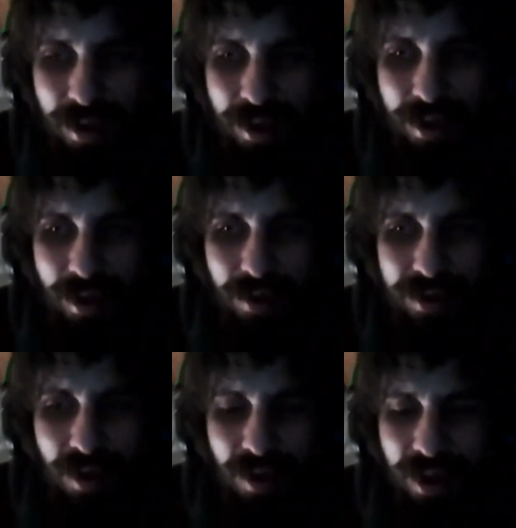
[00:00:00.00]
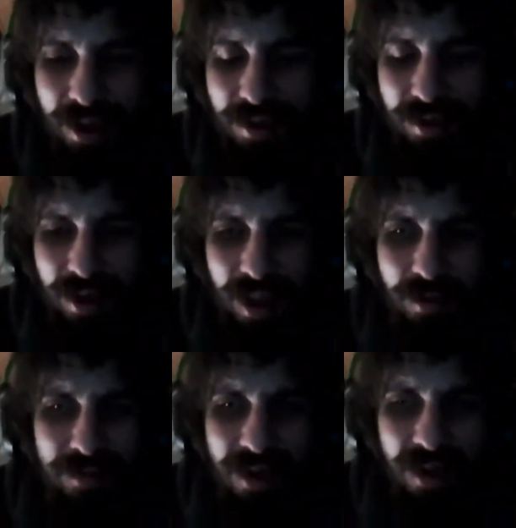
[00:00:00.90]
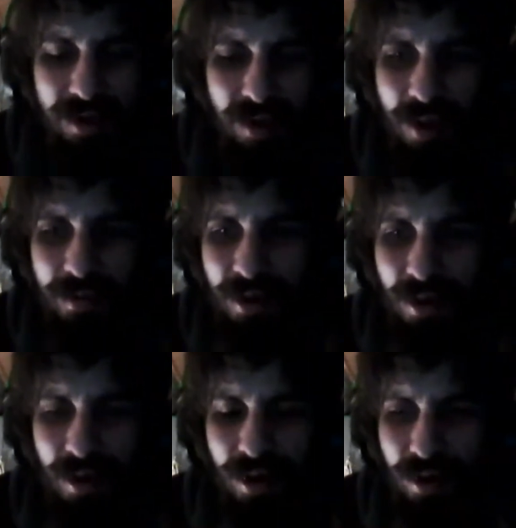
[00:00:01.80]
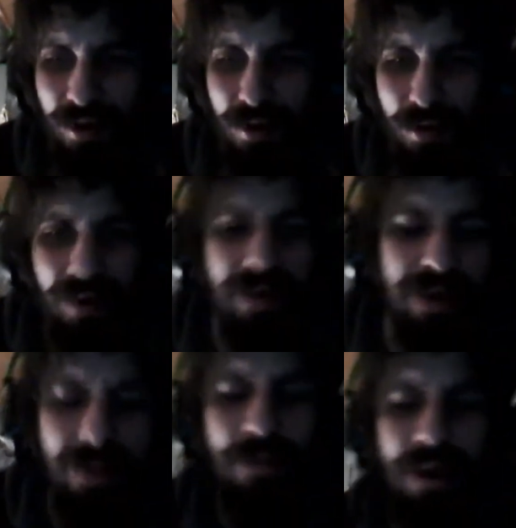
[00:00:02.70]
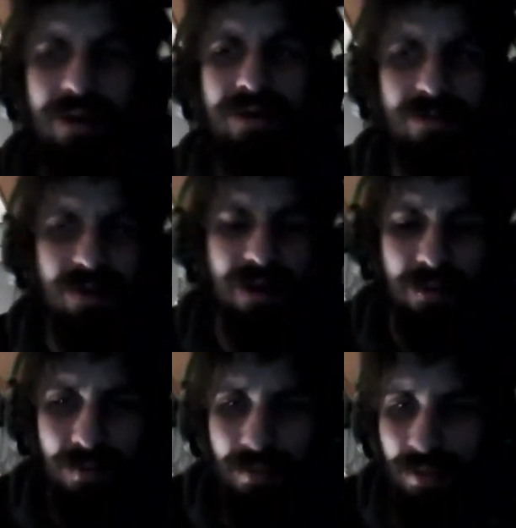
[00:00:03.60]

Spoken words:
it's all like names that you haven't heard really in the mainstream